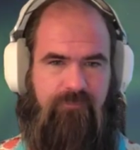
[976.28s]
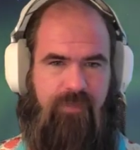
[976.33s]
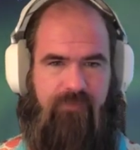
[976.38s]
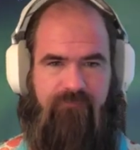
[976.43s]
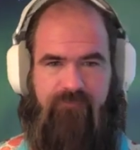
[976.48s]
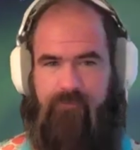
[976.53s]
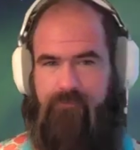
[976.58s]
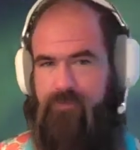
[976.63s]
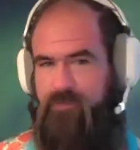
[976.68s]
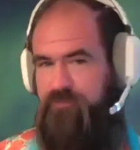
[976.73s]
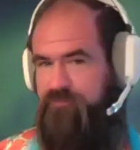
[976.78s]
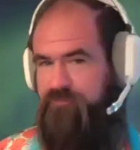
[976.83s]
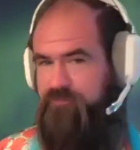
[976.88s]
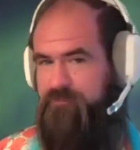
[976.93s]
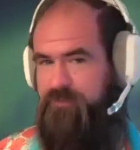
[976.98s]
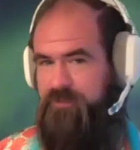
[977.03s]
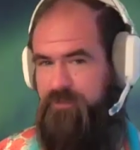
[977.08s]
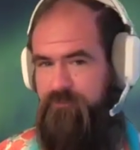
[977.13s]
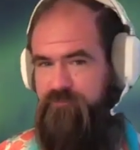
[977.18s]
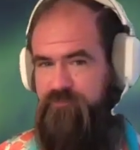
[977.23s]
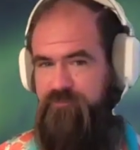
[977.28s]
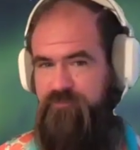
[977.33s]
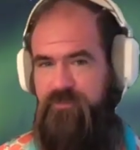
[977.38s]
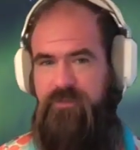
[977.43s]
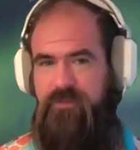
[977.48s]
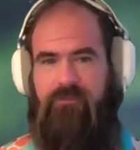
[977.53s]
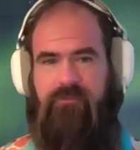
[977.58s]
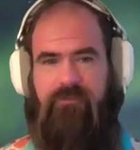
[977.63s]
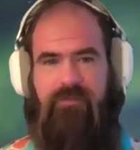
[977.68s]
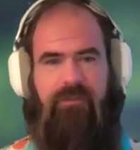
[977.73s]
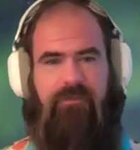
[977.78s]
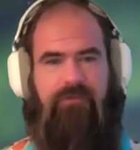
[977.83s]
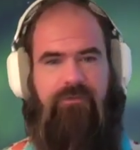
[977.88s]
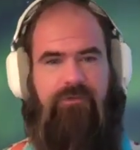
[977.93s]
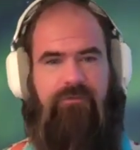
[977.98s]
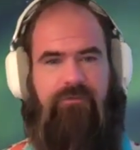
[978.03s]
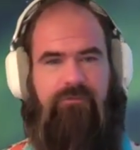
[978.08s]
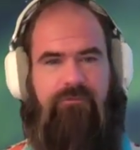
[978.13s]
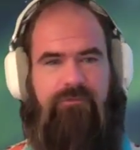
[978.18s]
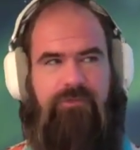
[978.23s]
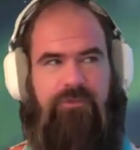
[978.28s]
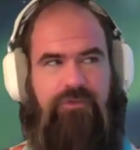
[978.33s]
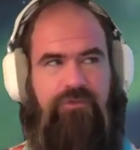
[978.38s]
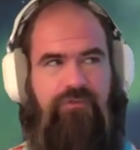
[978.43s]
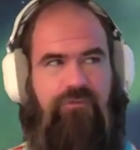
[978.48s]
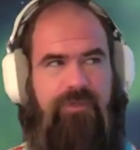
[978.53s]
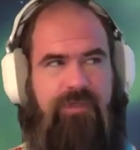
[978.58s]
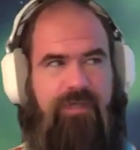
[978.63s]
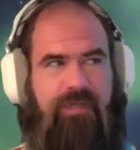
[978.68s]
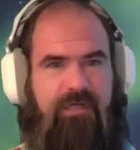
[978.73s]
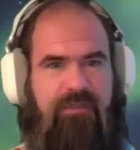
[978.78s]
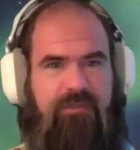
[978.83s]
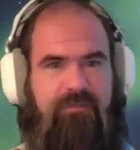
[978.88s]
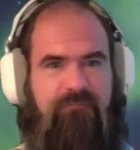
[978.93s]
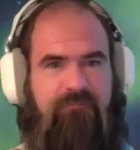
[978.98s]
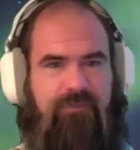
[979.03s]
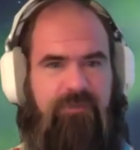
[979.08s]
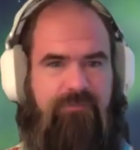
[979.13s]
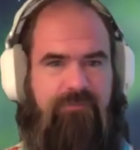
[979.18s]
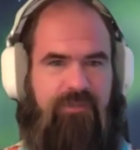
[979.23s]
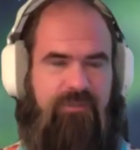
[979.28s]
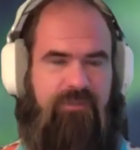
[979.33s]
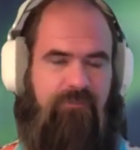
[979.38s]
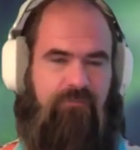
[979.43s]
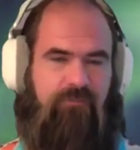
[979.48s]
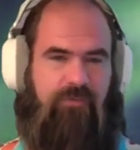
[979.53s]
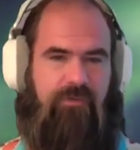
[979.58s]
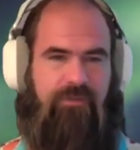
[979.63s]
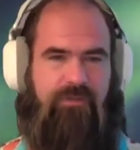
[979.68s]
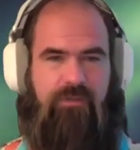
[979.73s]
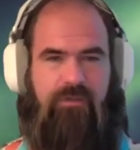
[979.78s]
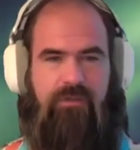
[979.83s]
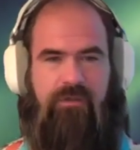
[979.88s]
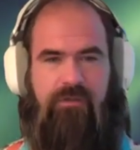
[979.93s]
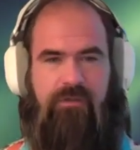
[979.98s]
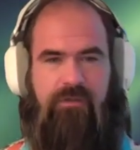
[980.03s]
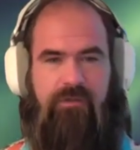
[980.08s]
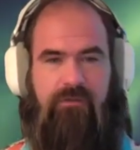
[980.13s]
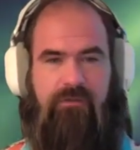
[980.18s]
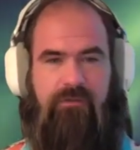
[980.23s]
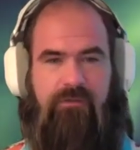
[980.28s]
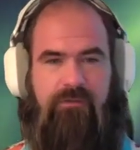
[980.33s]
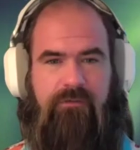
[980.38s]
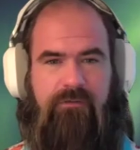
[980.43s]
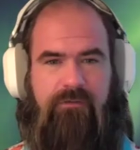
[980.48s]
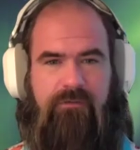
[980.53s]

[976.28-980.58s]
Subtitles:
If a person becomes yin around you, do you reactively become more yang?